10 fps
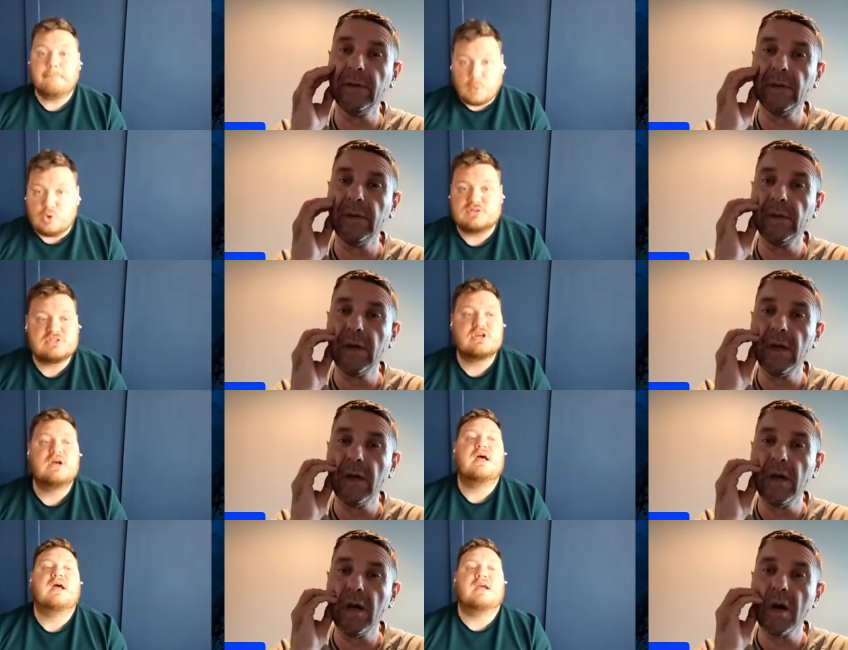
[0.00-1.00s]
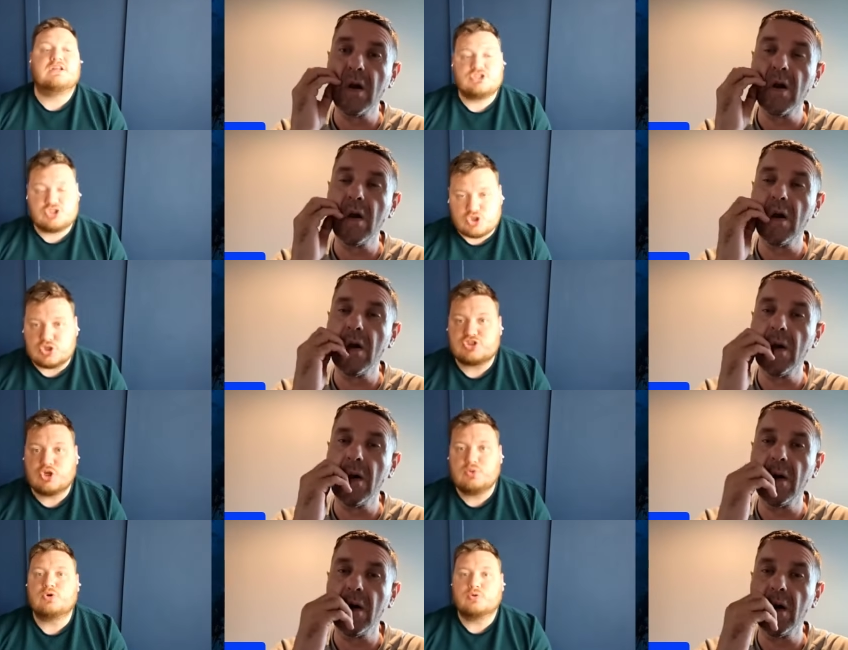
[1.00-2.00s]
Speaker 1: But it's just
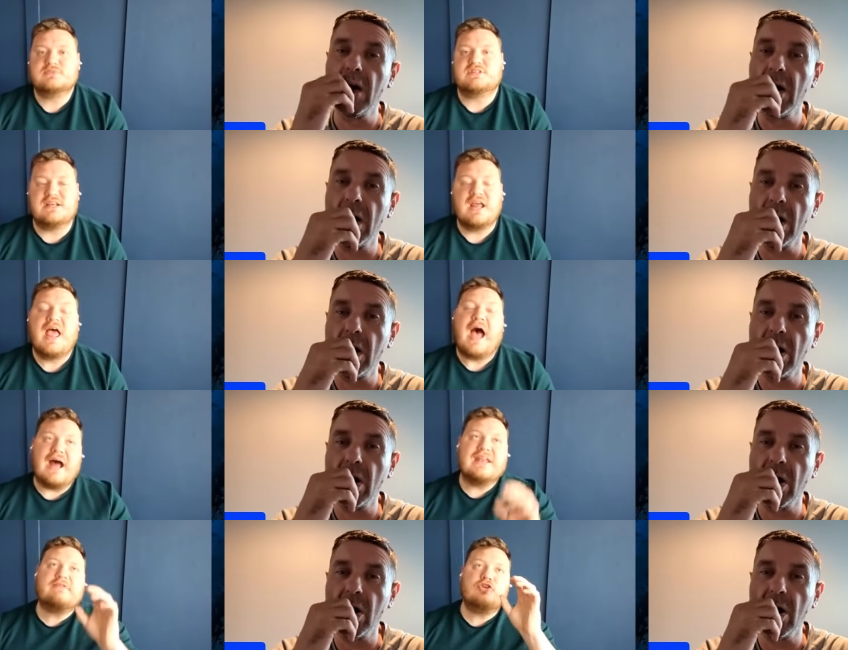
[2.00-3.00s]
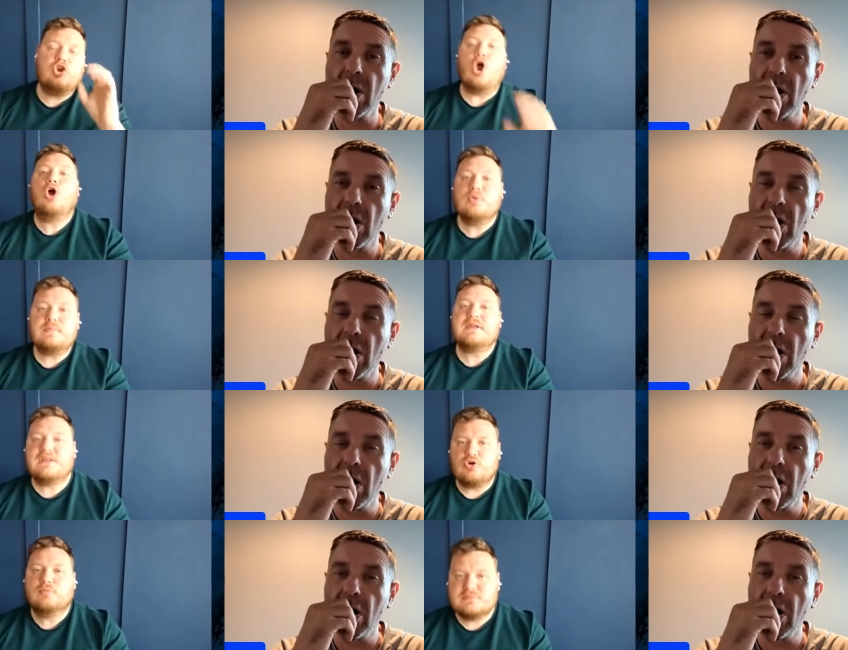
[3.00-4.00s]
who comes in. And if nobody
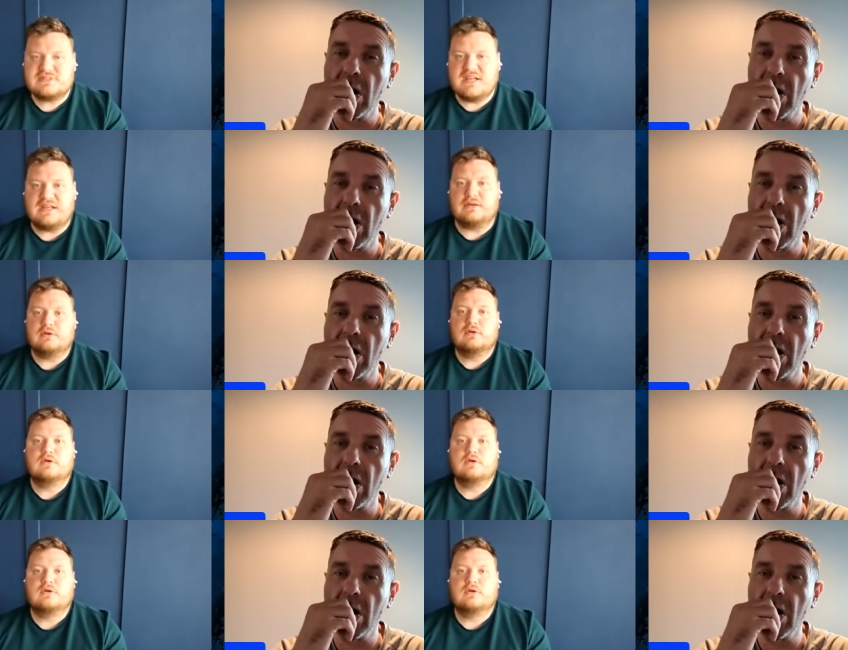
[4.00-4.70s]
comes in,